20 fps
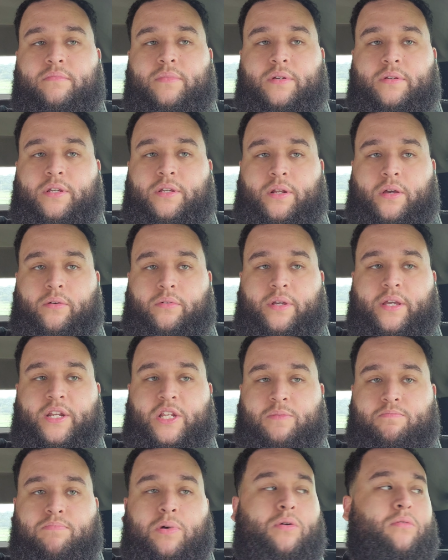
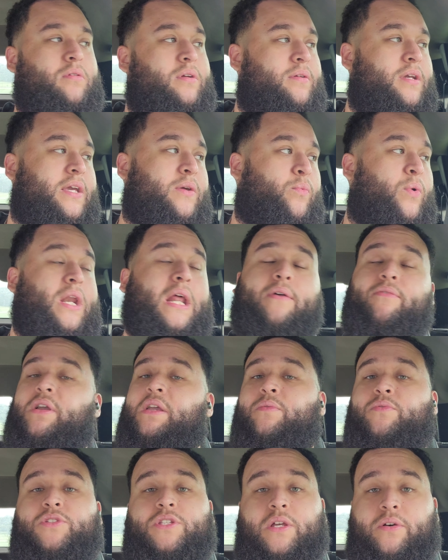get whatever he
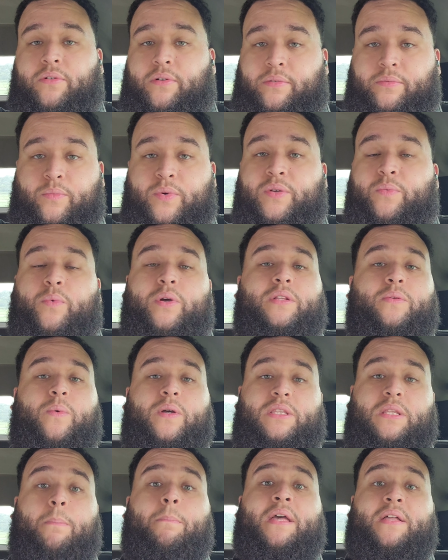was doing
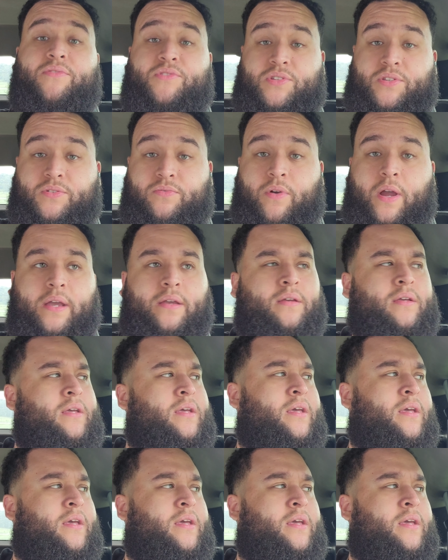with the menses, right?